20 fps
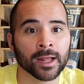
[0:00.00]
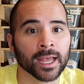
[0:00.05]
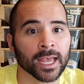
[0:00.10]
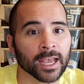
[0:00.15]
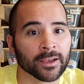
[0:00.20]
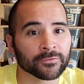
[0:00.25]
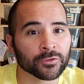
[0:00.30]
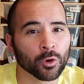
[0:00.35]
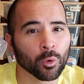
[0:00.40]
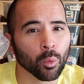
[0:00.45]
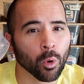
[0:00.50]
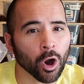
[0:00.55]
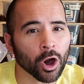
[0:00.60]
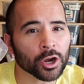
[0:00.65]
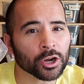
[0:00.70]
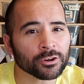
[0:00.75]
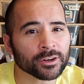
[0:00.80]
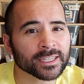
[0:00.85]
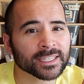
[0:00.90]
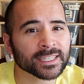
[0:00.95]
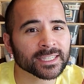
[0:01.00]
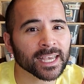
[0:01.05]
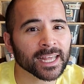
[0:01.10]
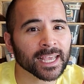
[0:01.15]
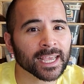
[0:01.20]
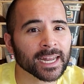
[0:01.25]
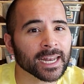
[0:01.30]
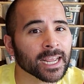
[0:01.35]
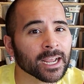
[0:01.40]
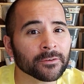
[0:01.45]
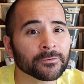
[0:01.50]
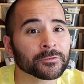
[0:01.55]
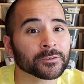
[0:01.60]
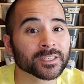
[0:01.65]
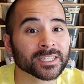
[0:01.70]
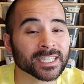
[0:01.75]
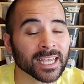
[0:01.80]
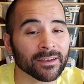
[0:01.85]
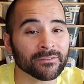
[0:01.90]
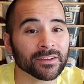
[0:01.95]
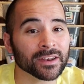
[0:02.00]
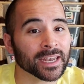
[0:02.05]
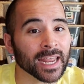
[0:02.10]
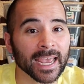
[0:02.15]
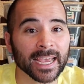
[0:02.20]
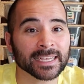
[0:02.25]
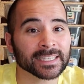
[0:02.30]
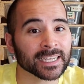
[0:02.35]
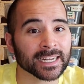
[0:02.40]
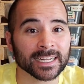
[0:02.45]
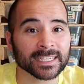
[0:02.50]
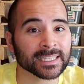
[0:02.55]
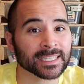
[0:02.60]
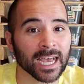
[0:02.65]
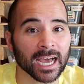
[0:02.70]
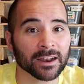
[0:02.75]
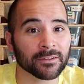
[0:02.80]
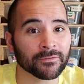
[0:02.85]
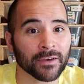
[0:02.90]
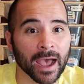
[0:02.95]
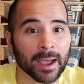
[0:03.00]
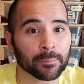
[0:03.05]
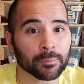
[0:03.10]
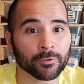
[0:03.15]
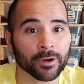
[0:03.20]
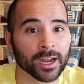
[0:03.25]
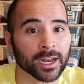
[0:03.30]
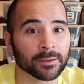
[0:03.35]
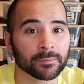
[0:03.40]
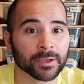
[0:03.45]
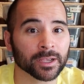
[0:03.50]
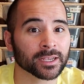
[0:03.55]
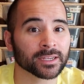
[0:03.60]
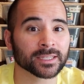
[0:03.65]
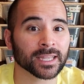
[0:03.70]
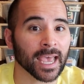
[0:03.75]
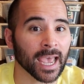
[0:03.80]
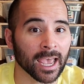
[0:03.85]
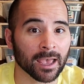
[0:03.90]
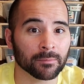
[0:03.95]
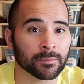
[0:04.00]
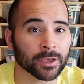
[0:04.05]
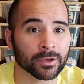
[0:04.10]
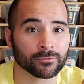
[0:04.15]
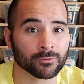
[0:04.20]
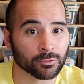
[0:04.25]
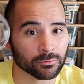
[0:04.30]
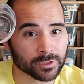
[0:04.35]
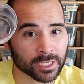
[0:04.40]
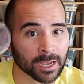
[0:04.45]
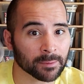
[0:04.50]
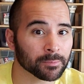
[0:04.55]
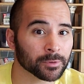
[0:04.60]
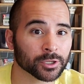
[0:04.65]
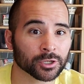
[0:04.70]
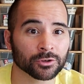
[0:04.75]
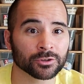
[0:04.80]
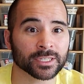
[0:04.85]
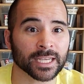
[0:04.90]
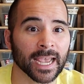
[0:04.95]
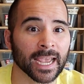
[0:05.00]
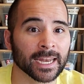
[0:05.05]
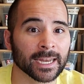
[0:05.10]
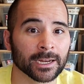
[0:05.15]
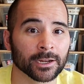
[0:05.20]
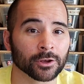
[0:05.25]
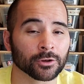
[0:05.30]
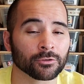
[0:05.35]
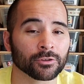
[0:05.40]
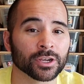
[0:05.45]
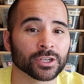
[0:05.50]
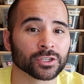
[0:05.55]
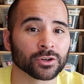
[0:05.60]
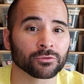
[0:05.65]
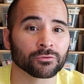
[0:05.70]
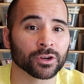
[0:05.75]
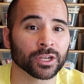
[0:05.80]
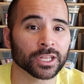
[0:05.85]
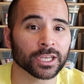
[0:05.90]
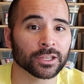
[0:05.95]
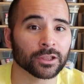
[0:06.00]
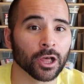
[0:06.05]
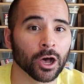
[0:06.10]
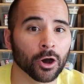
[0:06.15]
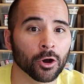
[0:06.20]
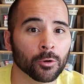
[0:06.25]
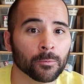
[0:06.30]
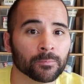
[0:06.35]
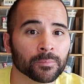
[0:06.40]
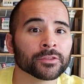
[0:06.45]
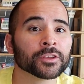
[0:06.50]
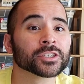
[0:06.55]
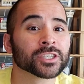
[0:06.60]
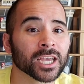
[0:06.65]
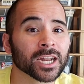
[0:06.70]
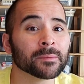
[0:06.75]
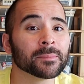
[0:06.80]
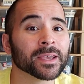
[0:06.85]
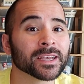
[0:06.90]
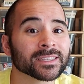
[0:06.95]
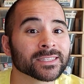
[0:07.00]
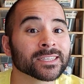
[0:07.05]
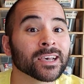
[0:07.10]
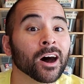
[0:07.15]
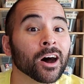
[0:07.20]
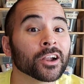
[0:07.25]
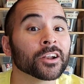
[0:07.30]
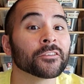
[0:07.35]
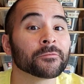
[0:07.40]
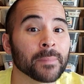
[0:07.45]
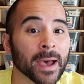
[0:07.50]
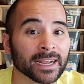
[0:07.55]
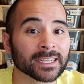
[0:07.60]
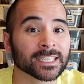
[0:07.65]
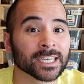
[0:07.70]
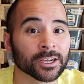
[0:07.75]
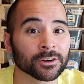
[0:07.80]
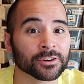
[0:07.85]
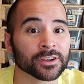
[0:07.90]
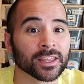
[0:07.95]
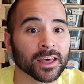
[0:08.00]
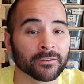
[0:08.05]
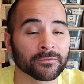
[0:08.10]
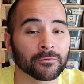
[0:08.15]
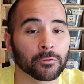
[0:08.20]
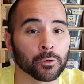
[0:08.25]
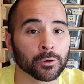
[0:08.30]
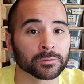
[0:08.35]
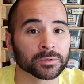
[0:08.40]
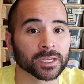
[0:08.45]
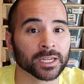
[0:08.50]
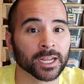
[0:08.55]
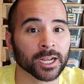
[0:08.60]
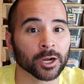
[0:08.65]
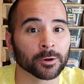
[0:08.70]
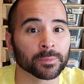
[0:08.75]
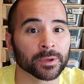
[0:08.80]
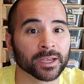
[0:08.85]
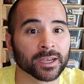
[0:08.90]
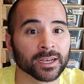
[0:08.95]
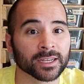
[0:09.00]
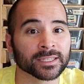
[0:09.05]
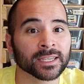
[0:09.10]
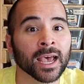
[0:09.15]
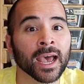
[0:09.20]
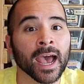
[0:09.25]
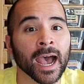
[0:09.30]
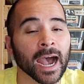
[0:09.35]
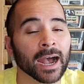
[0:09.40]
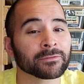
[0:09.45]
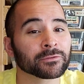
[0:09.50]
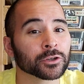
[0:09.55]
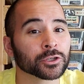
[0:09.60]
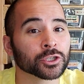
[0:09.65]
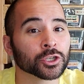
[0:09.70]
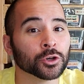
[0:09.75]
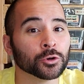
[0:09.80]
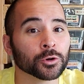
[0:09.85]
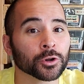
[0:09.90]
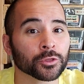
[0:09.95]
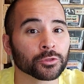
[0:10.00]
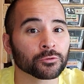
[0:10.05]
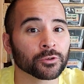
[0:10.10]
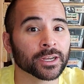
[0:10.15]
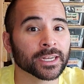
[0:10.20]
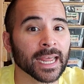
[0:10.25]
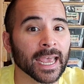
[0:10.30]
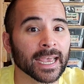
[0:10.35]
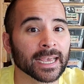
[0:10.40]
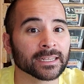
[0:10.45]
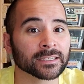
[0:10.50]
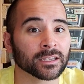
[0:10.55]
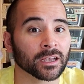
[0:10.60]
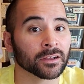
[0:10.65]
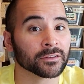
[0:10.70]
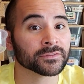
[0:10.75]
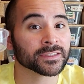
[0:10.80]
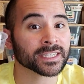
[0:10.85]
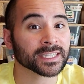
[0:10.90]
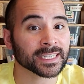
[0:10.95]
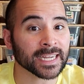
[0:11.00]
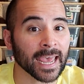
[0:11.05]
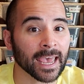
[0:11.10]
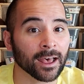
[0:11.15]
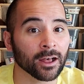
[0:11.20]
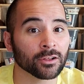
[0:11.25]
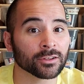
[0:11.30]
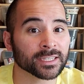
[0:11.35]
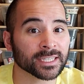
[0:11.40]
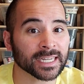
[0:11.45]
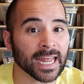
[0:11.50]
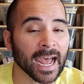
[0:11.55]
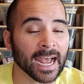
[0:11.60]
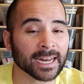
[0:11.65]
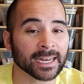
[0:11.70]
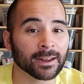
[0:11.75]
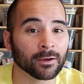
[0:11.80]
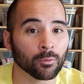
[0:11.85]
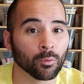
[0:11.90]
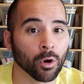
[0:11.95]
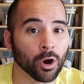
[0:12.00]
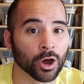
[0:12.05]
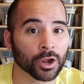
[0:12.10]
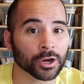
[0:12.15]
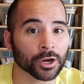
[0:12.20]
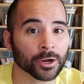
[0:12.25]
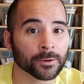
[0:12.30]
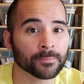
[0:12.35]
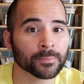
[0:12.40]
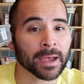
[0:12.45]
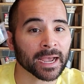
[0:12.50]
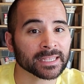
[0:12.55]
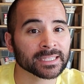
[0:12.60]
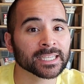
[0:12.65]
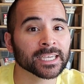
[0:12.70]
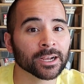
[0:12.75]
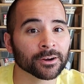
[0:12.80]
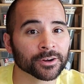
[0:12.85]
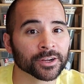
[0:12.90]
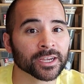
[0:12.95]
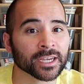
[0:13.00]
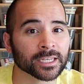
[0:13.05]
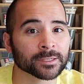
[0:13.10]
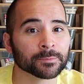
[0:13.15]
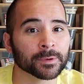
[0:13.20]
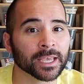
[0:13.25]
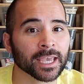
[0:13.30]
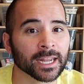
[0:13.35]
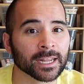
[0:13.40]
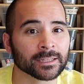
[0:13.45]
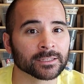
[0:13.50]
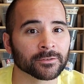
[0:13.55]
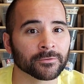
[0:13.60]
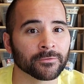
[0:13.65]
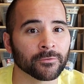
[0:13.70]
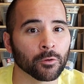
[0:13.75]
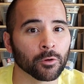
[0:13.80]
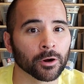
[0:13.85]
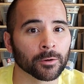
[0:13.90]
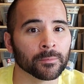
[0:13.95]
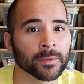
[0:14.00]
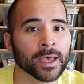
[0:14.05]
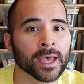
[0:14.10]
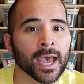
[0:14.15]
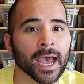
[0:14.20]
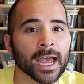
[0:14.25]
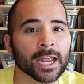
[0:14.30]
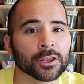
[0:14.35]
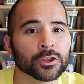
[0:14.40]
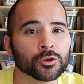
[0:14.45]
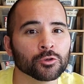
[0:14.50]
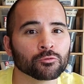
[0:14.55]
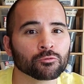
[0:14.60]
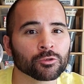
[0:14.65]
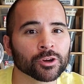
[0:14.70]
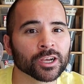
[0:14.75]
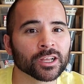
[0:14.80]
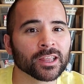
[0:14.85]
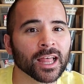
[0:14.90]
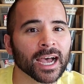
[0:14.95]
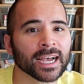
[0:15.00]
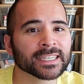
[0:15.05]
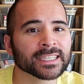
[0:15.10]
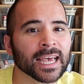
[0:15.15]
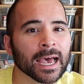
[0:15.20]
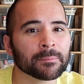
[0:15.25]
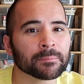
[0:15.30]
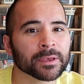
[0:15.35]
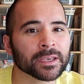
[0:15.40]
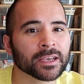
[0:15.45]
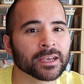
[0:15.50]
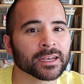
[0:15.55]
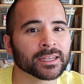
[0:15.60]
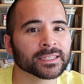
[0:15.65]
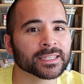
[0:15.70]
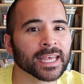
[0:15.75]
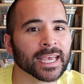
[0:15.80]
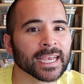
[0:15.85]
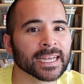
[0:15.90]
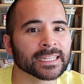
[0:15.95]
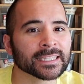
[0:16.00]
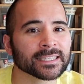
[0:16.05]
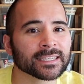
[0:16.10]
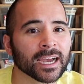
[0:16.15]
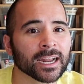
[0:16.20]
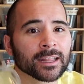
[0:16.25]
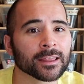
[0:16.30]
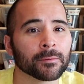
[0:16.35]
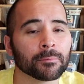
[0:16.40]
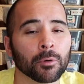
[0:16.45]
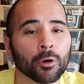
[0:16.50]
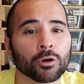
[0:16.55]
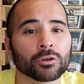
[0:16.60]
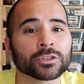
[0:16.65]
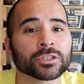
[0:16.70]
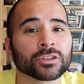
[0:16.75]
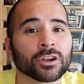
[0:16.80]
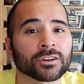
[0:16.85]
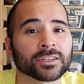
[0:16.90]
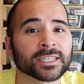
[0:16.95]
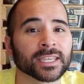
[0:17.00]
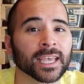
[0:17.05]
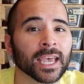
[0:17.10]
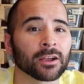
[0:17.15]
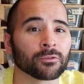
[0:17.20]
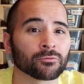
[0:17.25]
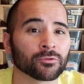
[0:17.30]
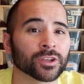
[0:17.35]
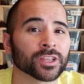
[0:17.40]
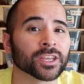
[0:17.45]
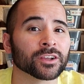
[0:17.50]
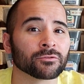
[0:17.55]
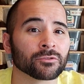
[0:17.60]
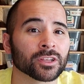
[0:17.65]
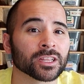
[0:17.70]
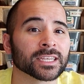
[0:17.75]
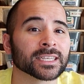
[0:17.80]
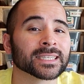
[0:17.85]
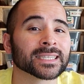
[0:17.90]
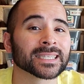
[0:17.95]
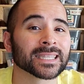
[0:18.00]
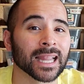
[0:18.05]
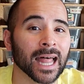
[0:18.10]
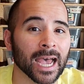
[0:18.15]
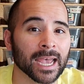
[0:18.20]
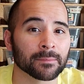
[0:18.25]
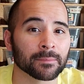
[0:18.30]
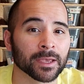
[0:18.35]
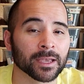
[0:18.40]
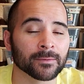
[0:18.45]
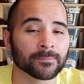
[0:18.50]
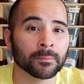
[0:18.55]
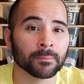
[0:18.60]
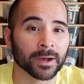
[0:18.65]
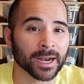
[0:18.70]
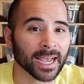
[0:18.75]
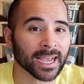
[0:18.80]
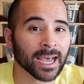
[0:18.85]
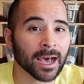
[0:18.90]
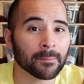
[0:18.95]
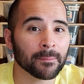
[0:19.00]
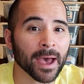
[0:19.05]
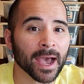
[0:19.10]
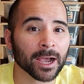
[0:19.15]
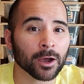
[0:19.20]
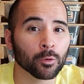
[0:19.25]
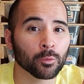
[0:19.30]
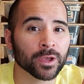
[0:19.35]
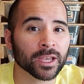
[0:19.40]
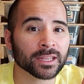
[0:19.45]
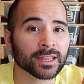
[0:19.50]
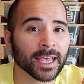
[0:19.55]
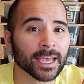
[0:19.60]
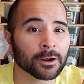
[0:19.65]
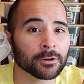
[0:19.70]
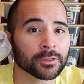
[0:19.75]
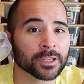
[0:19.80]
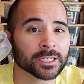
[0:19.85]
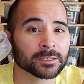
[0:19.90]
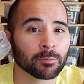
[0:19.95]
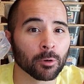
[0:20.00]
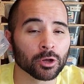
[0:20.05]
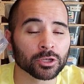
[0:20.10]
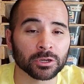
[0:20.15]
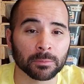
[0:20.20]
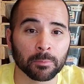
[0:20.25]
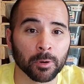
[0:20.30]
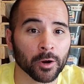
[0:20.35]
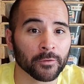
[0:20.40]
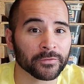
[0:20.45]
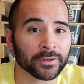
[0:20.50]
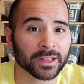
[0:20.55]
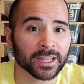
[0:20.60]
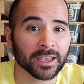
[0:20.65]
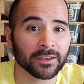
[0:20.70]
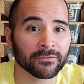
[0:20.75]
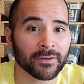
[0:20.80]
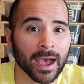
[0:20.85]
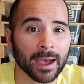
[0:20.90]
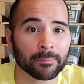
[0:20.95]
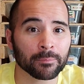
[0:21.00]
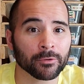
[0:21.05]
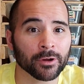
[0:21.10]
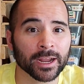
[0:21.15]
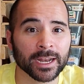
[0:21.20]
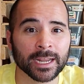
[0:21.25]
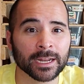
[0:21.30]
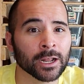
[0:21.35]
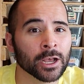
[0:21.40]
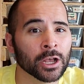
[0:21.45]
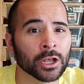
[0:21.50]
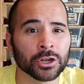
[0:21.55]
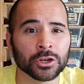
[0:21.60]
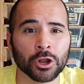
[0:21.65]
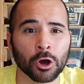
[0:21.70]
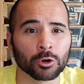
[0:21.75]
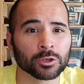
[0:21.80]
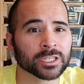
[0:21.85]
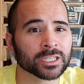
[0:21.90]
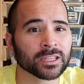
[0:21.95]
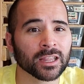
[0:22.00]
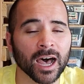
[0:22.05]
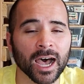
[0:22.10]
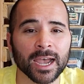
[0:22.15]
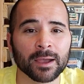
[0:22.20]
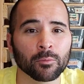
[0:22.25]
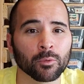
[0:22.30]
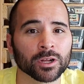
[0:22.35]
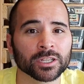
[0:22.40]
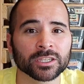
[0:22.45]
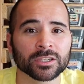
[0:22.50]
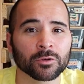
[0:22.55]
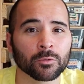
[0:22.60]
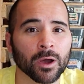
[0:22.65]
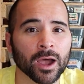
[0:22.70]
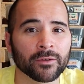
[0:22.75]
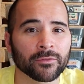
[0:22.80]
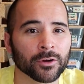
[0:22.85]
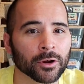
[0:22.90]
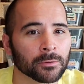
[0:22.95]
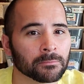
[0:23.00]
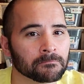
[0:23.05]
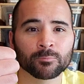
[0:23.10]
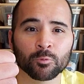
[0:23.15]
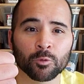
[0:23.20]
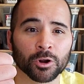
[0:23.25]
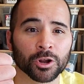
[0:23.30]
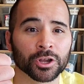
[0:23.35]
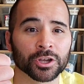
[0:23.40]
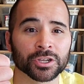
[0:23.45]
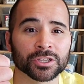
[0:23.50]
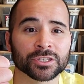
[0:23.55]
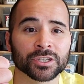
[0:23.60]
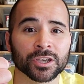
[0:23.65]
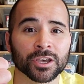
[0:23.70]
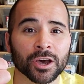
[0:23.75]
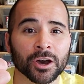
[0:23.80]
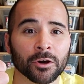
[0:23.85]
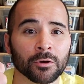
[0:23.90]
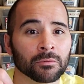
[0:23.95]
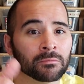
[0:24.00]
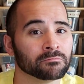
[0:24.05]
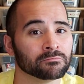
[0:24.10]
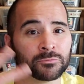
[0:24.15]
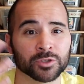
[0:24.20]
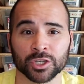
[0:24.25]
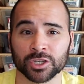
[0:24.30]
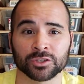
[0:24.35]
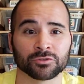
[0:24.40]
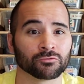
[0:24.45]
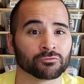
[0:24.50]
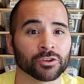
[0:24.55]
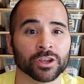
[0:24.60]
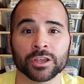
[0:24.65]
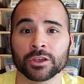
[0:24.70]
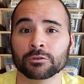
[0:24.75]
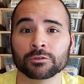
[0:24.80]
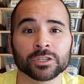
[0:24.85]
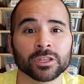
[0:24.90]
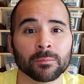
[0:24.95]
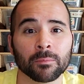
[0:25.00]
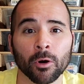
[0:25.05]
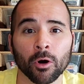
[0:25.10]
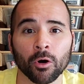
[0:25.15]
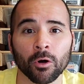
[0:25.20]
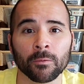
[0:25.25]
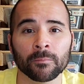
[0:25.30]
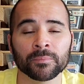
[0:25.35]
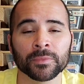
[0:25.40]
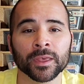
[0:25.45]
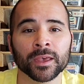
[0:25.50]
If the water is sitting in here for 7 days and it's not evaporating because the ambient room temperature is 80 degrees or really low, there's going to be a ton of bacteria that forms in here because after 2 to 3 days of stale, stagnant water, bacteria is beginning to form. And you realize that because the inside of the bowl starts to get really, really slimy. But I come back a week later, these bowls are perfectly evaporated, no slime whatsoever. We're good to go. Just reuse the bowl.